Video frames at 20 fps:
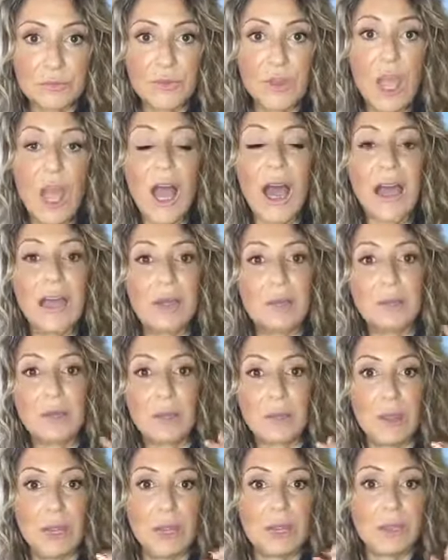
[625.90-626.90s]
I am
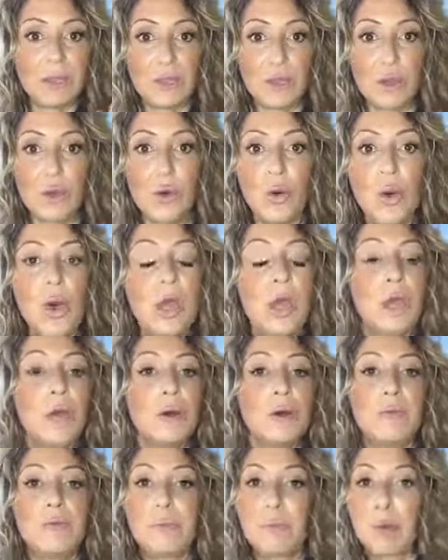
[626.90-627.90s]
committed to
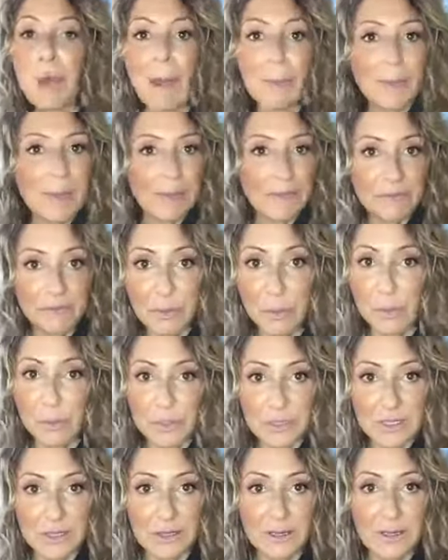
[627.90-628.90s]
prepping
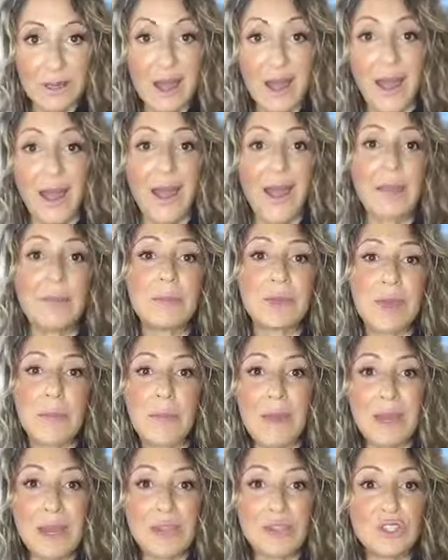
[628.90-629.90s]
foods. I am
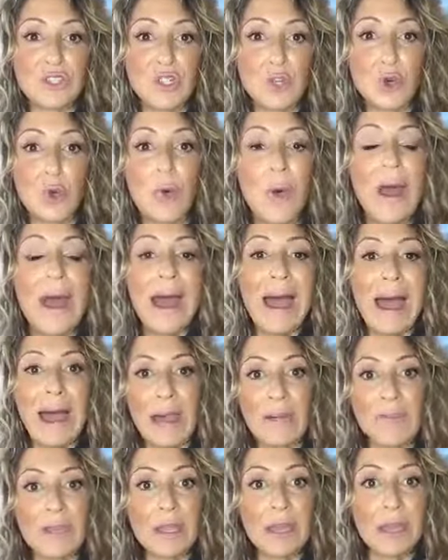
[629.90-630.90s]
committed to
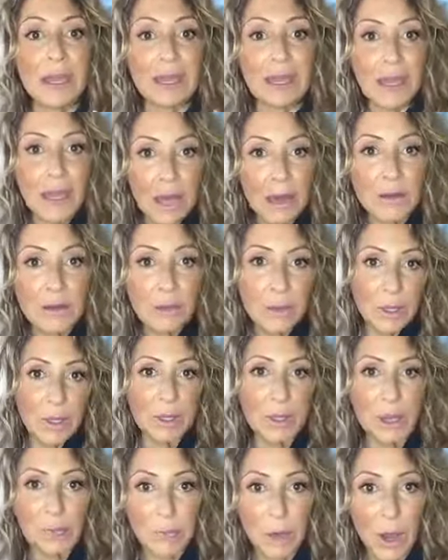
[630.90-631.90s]
having an
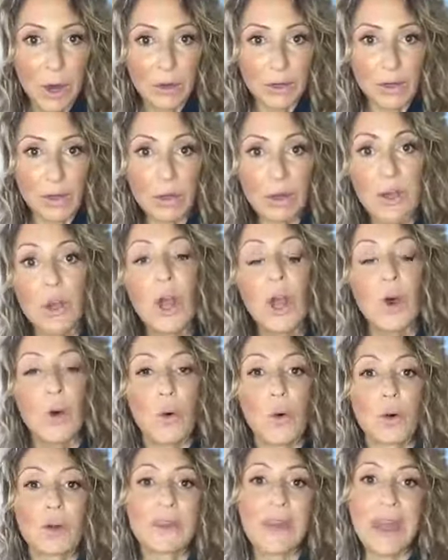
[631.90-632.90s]
accountability partner,
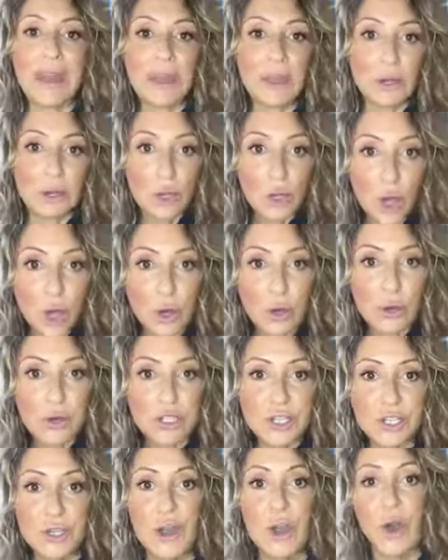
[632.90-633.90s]
or getting a
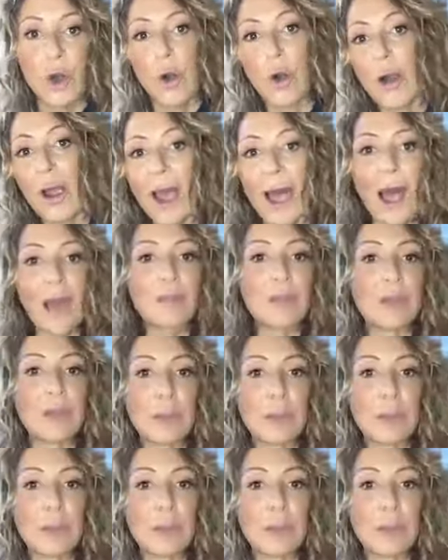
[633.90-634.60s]
coach, or having a